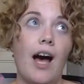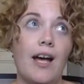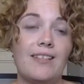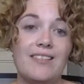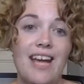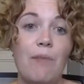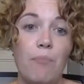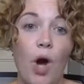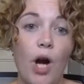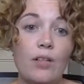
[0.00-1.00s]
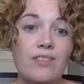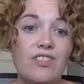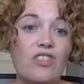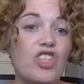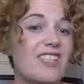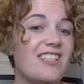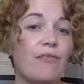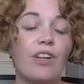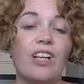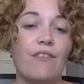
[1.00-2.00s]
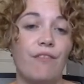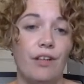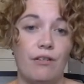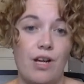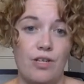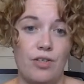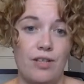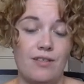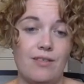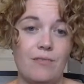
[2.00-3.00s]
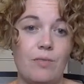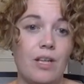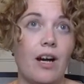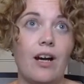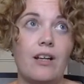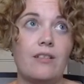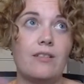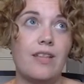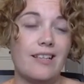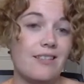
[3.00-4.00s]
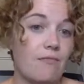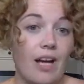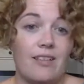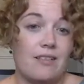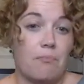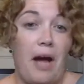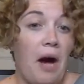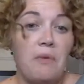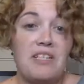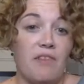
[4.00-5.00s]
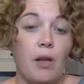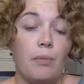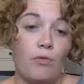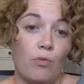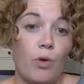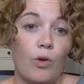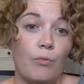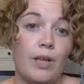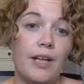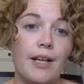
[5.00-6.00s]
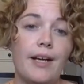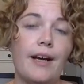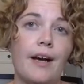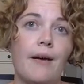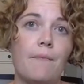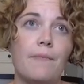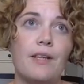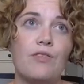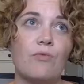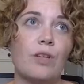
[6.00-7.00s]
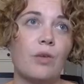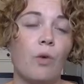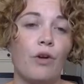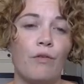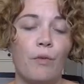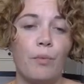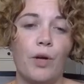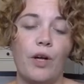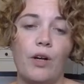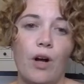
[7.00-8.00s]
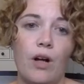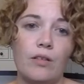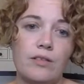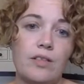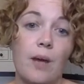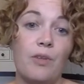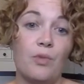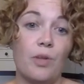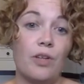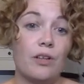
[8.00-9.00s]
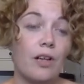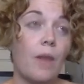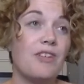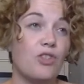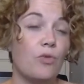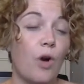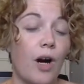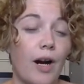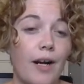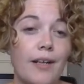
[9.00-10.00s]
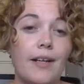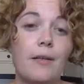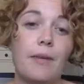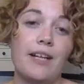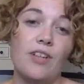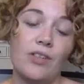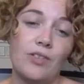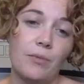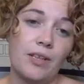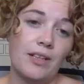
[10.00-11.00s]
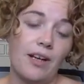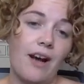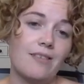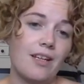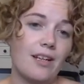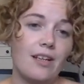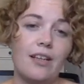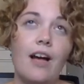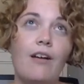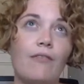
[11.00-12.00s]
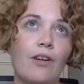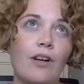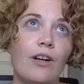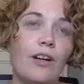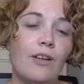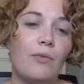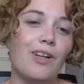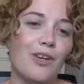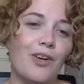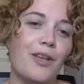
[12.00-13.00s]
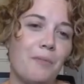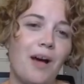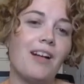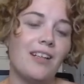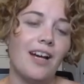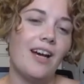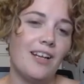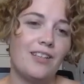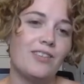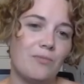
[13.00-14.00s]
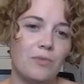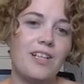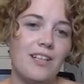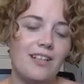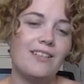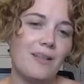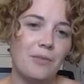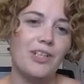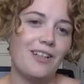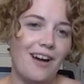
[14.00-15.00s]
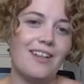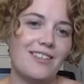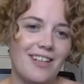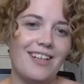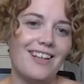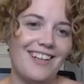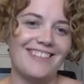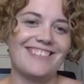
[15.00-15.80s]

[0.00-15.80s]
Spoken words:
Same parts, just different configurations, because that's how we develop in the womb. There's a really wonderful book called Come as You Are by Dr. Emily Nagoski. Love her, want her on the podcast, please, Emily Nagoski.